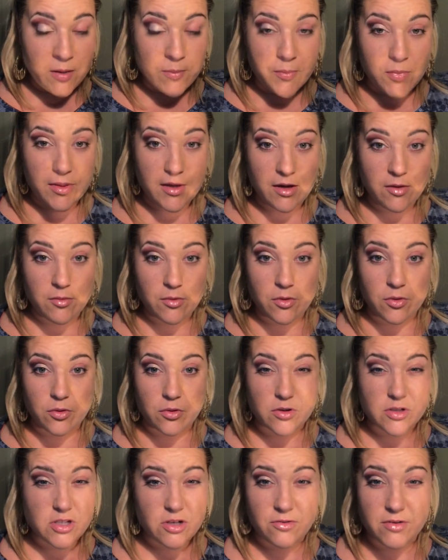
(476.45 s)
But there we
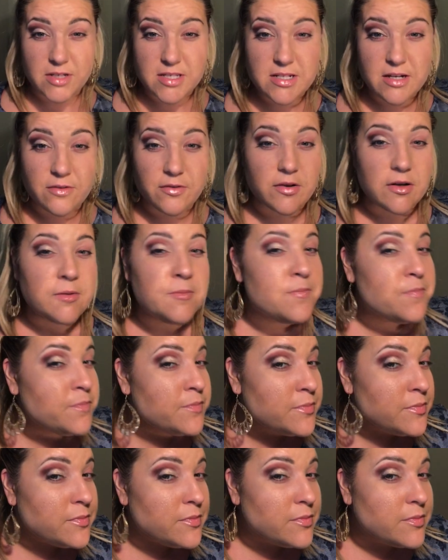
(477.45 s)
go. Sorry, sniffing.
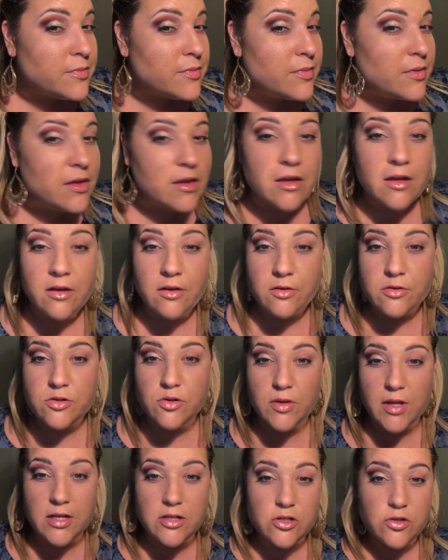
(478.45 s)

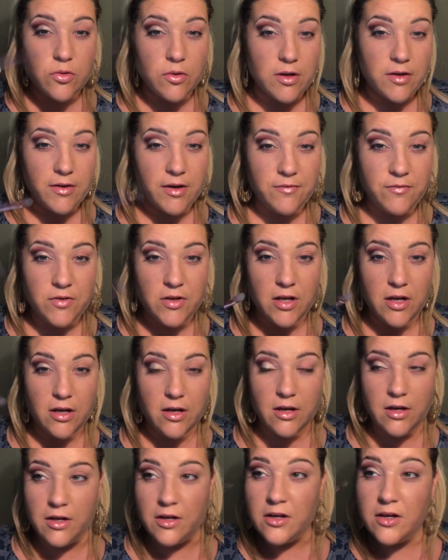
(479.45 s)
So that's sort of giving
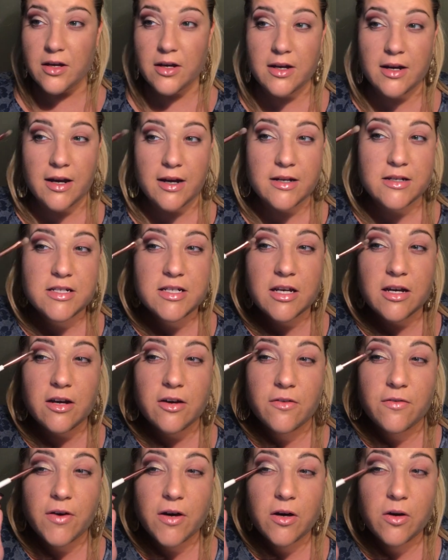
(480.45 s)
you an idea
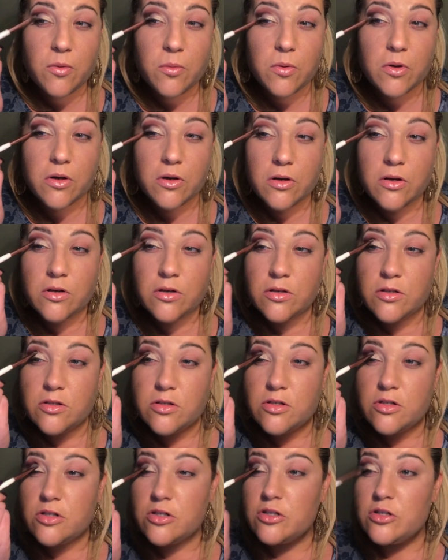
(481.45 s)
of how we
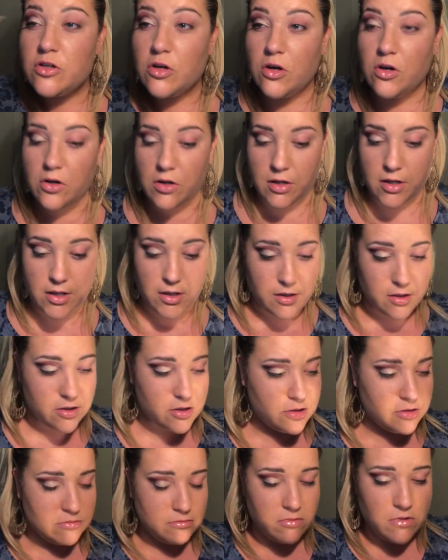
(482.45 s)
start
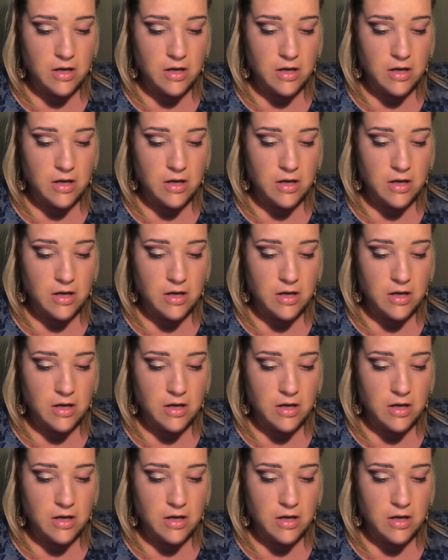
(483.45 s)
it.